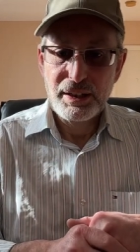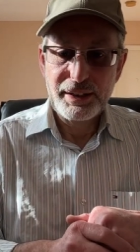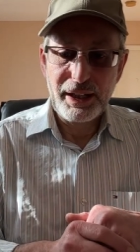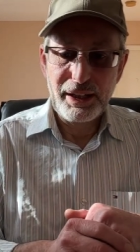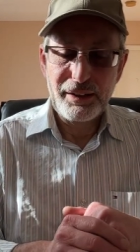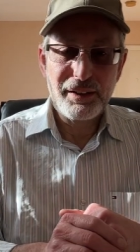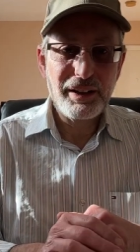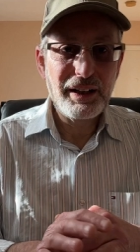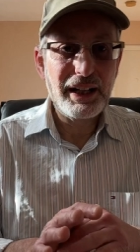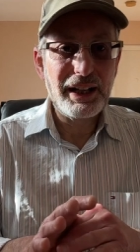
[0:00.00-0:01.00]
Now,
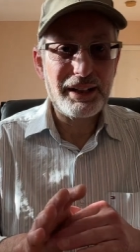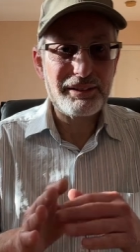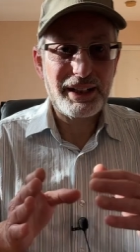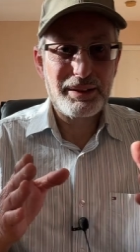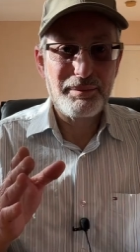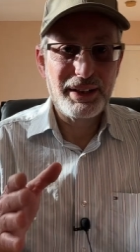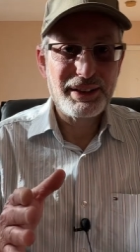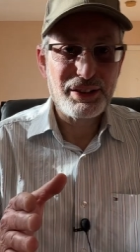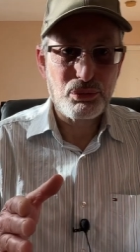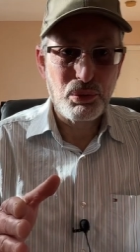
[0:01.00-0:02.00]
I
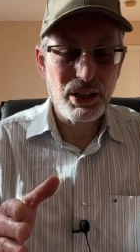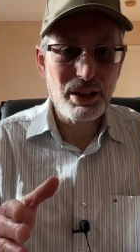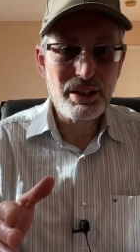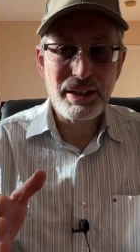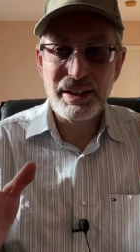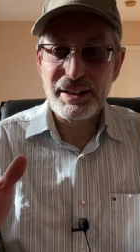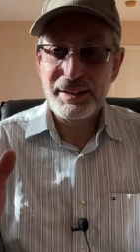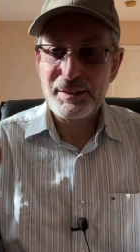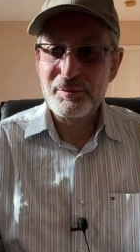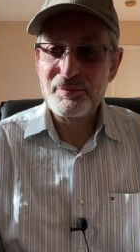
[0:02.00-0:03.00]
recommend as well
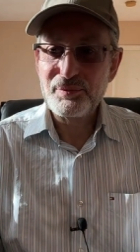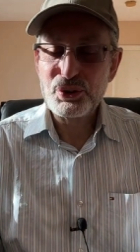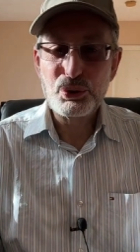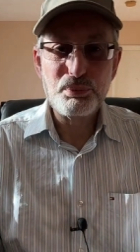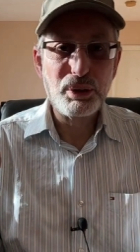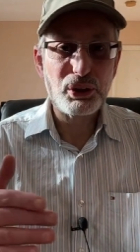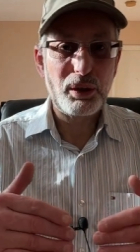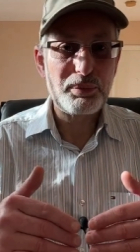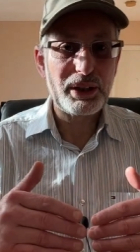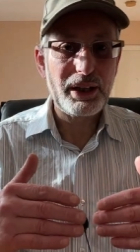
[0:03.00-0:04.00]
um, to build
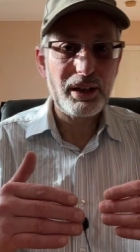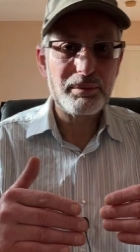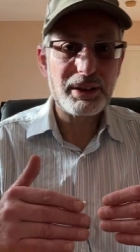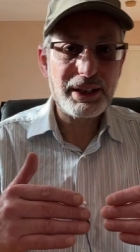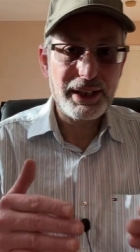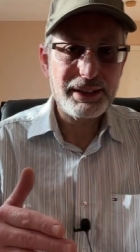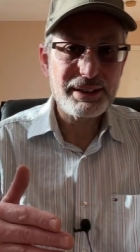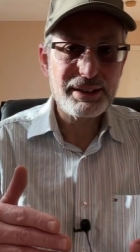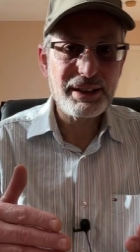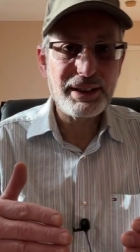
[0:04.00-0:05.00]
up your carbon
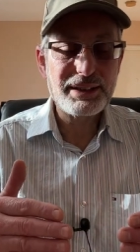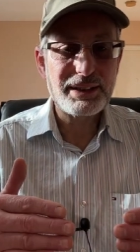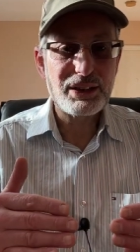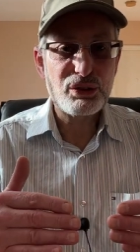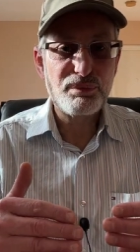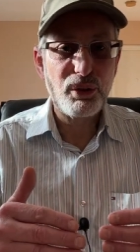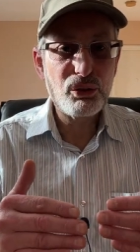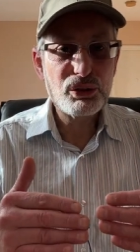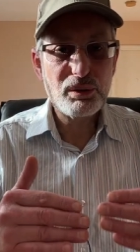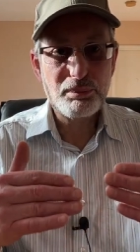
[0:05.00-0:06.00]
cake is to
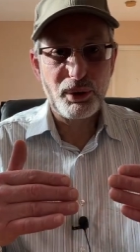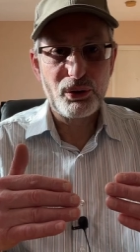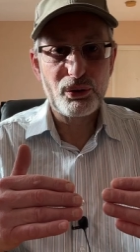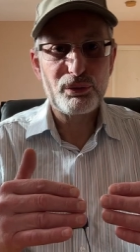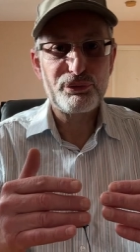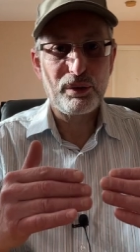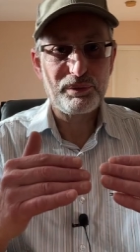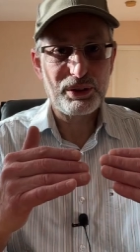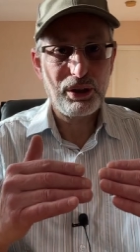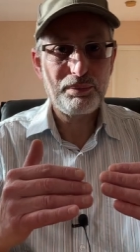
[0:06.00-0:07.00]
smoke the bowl
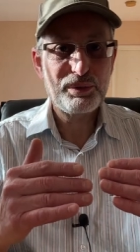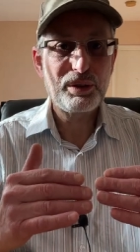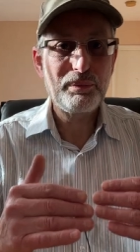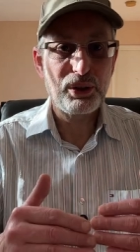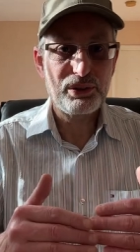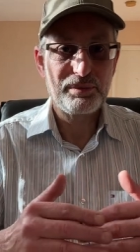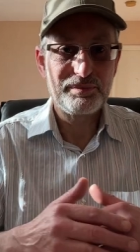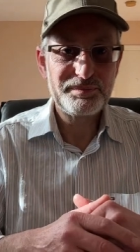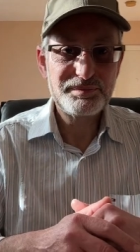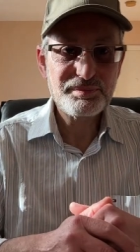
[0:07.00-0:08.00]
from top to bottom,
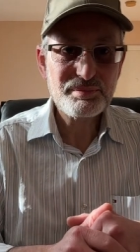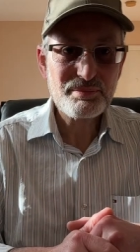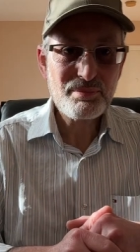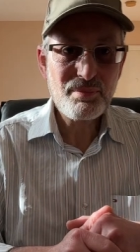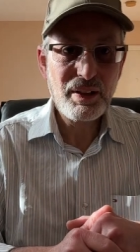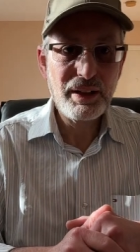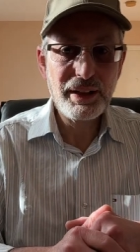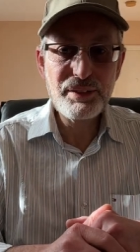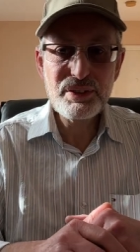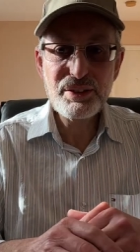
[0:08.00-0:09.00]

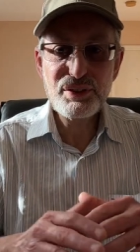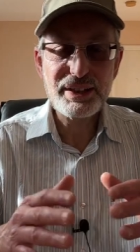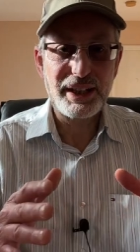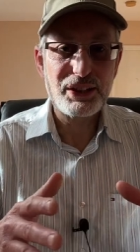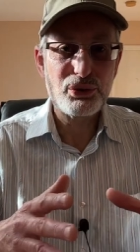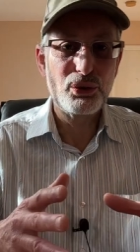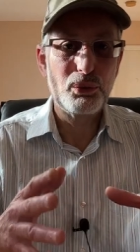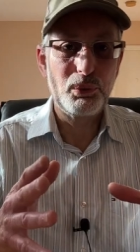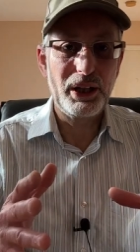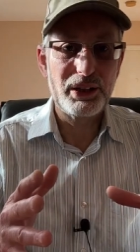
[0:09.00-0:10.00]
even if it takes you a
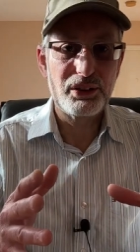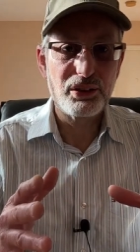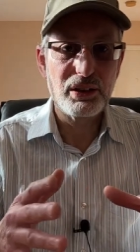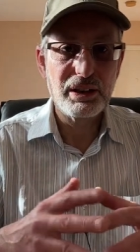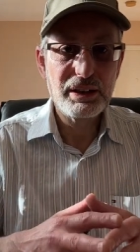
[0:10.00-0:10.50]
while longer.